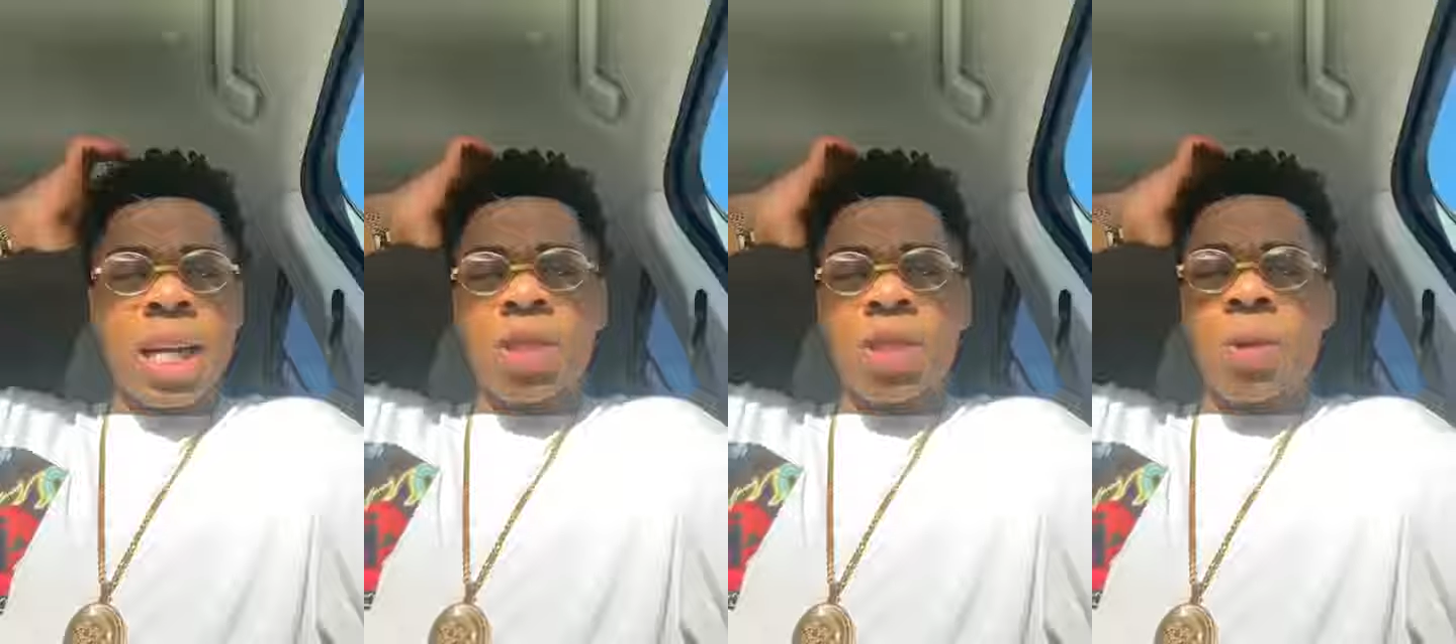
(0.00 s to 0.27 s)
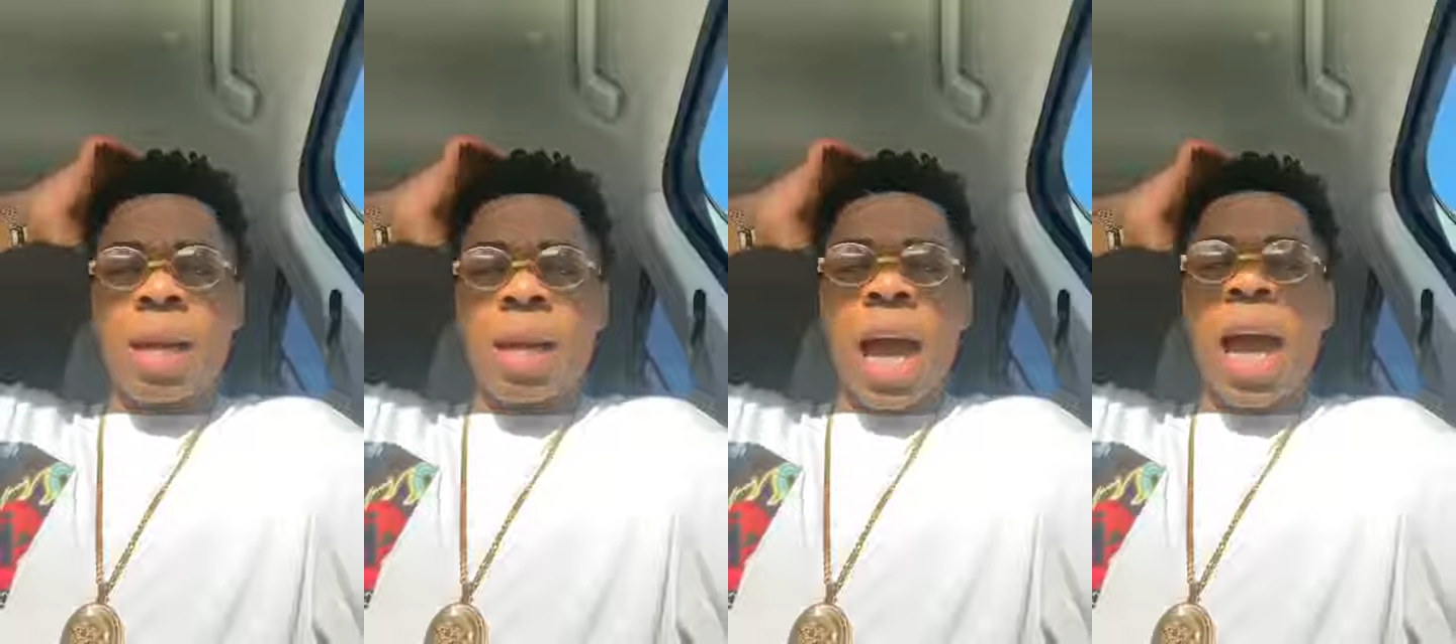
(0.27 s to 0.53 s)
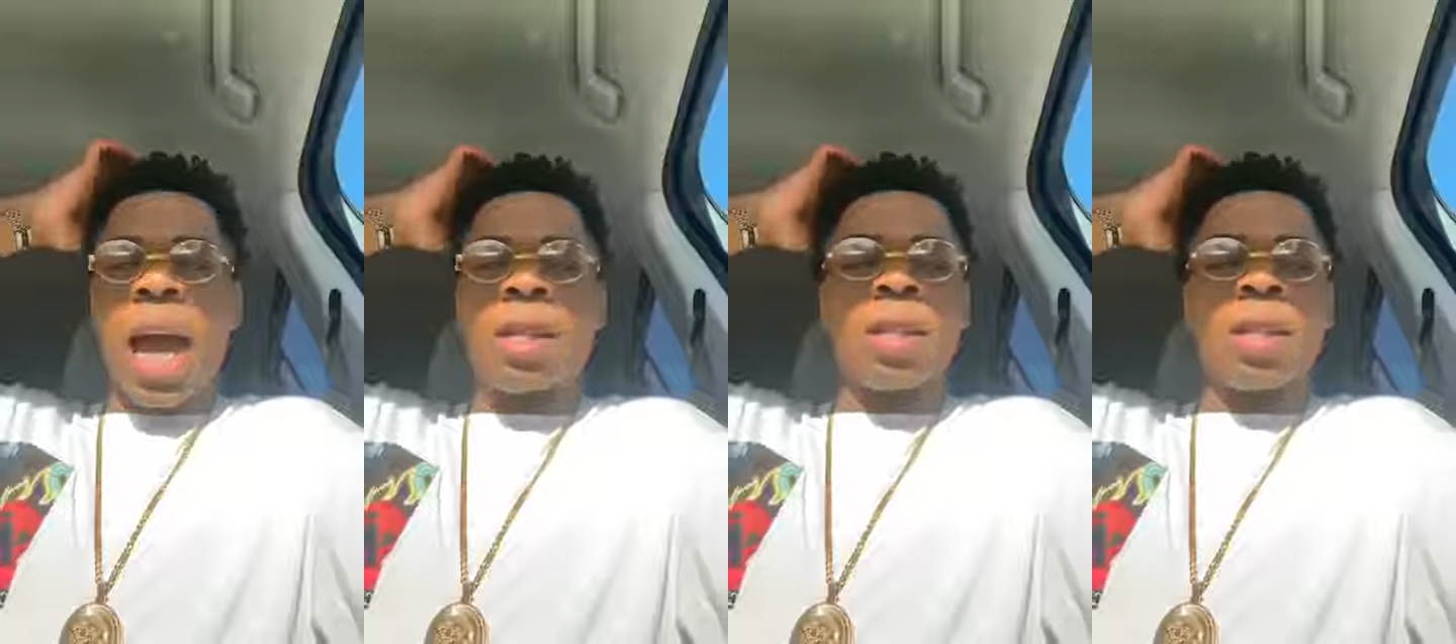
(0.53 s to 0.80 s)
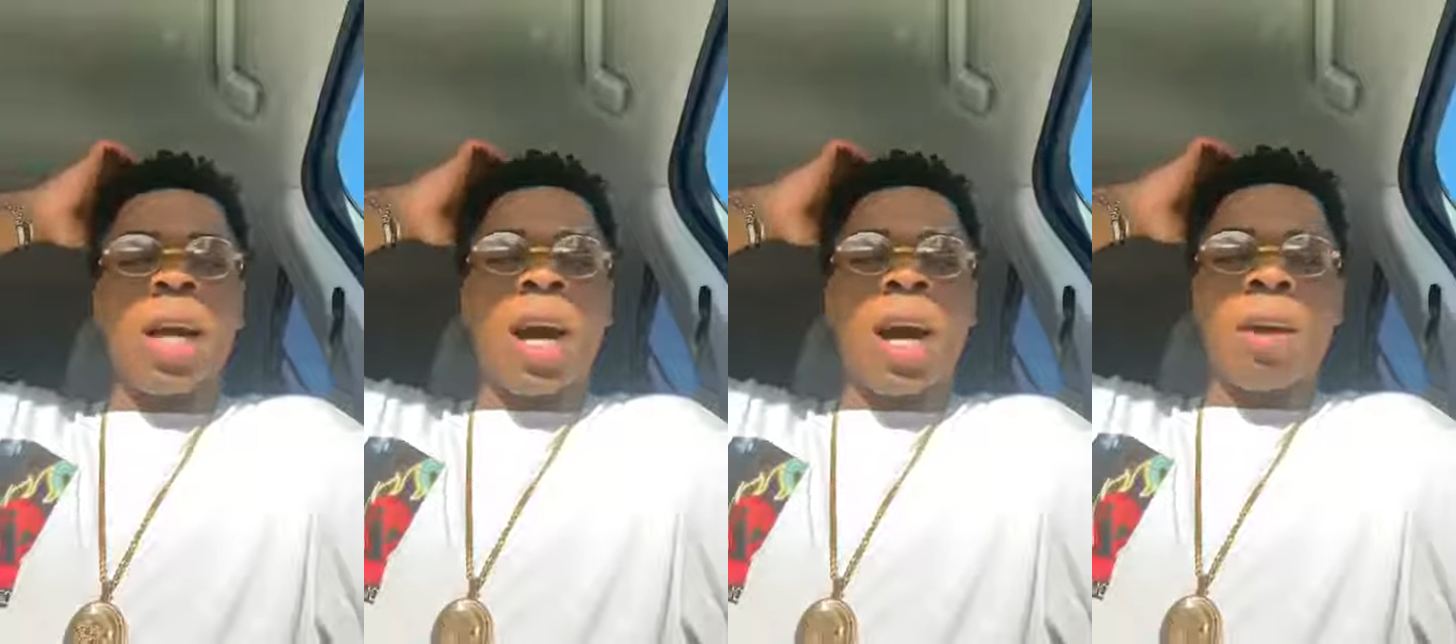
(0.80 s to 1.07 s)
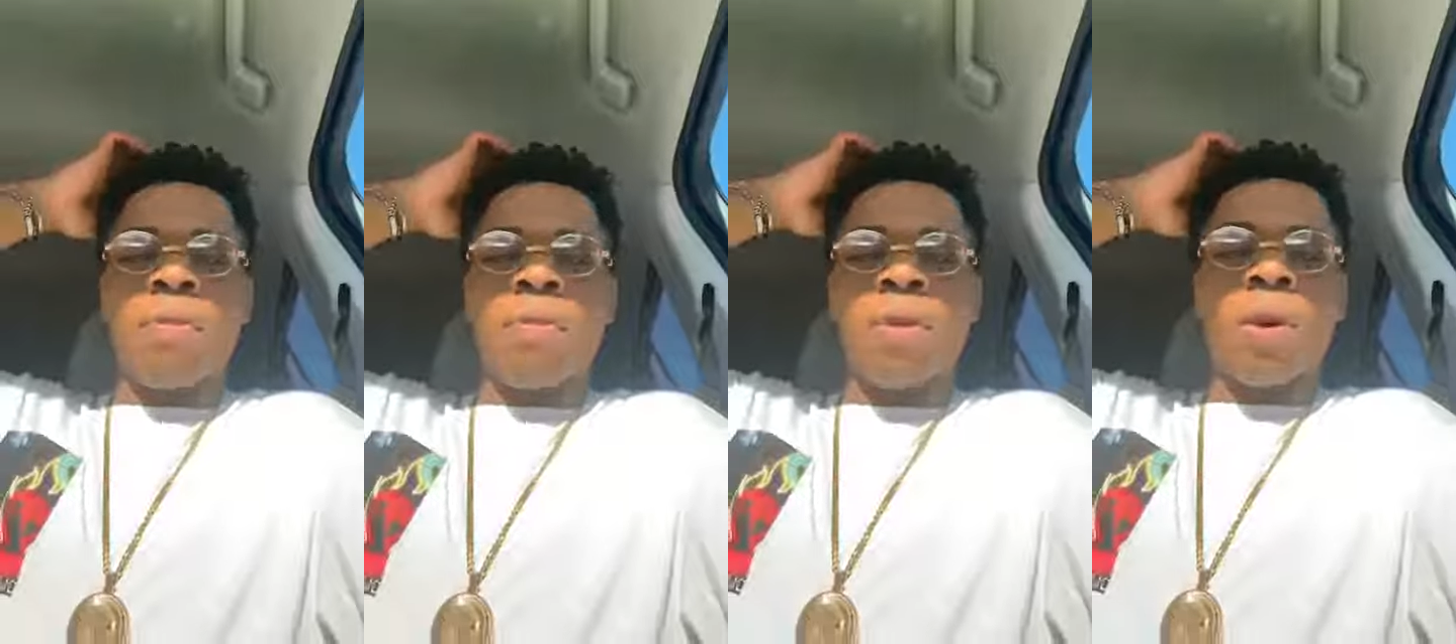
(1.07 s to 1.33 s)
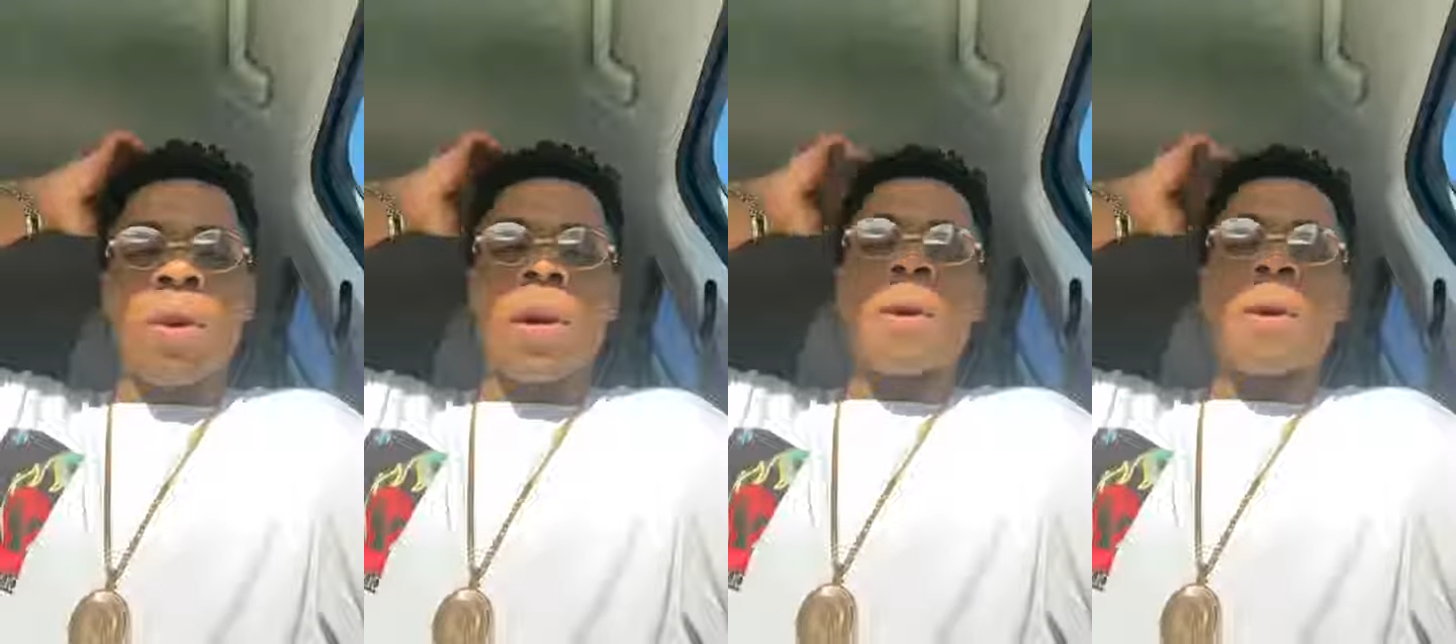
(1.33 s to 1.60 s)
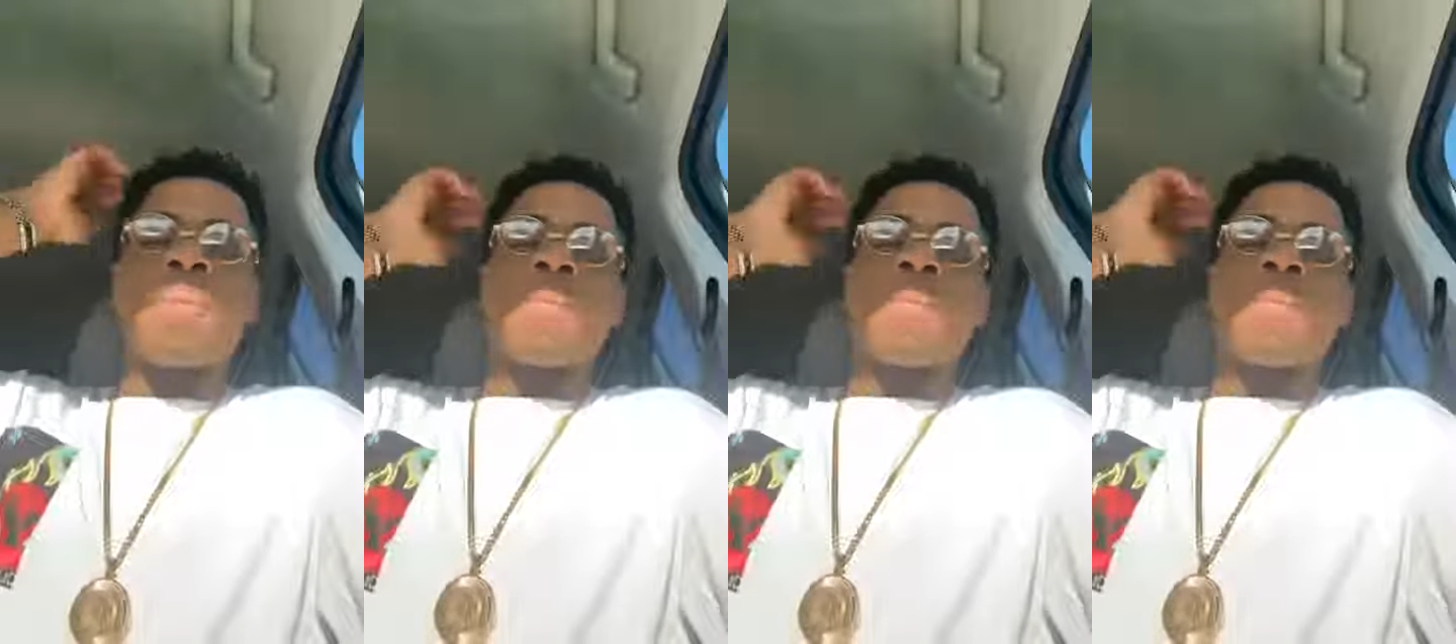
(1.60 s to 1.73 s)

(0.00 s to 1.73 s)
that you can ask God for.